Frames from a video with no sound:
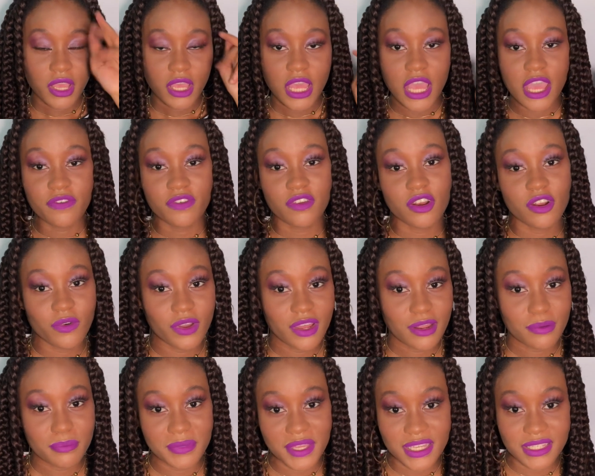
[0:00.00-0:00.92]
If you don't
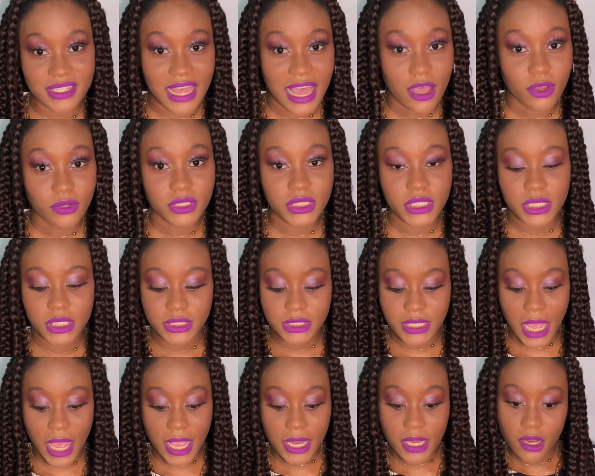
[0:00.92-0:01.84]
want to miss out,
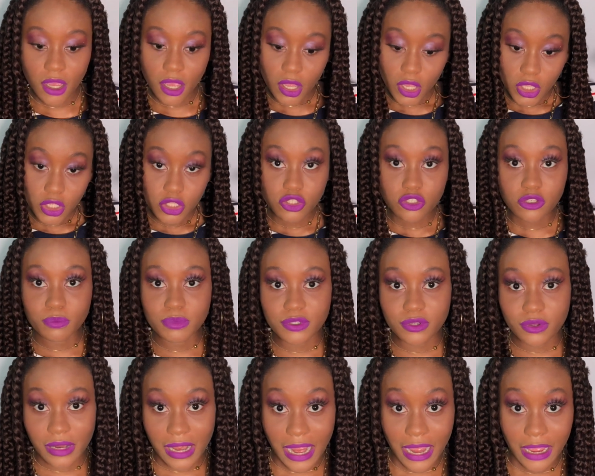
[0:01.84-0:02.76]
then
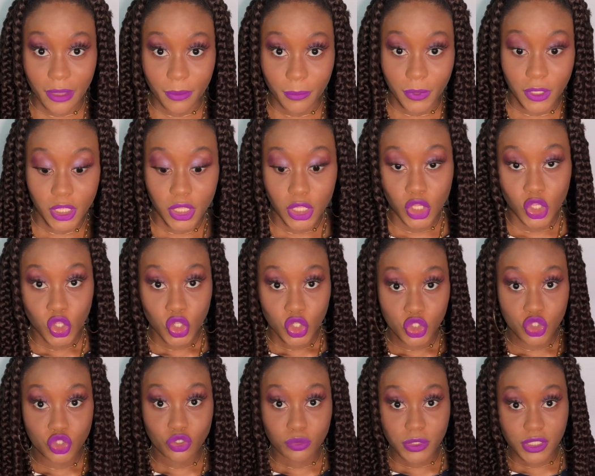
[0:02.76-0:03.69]
subscribe.
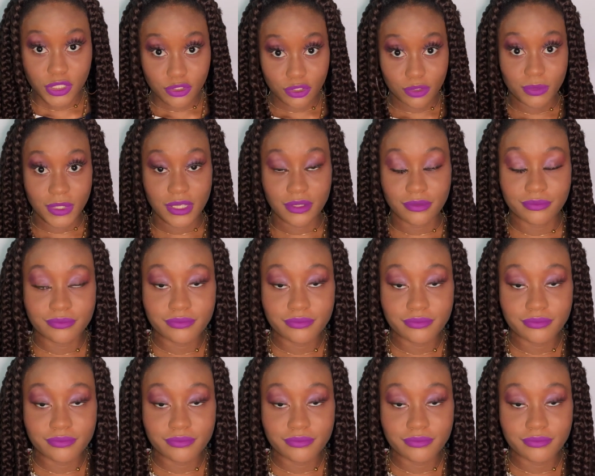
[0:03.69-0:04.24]
Subi.